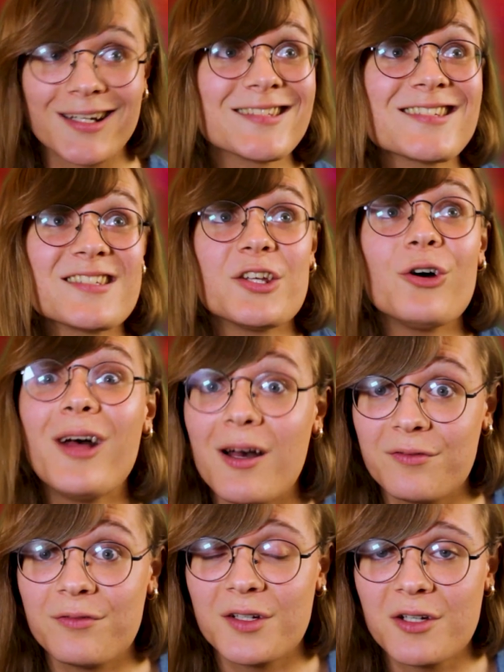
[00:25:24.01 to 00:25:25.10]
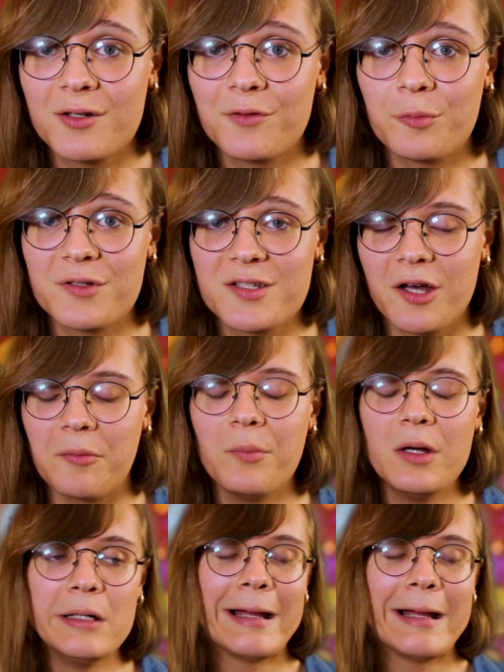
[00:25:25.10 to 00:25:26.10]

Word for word: and I still have a ton of open time.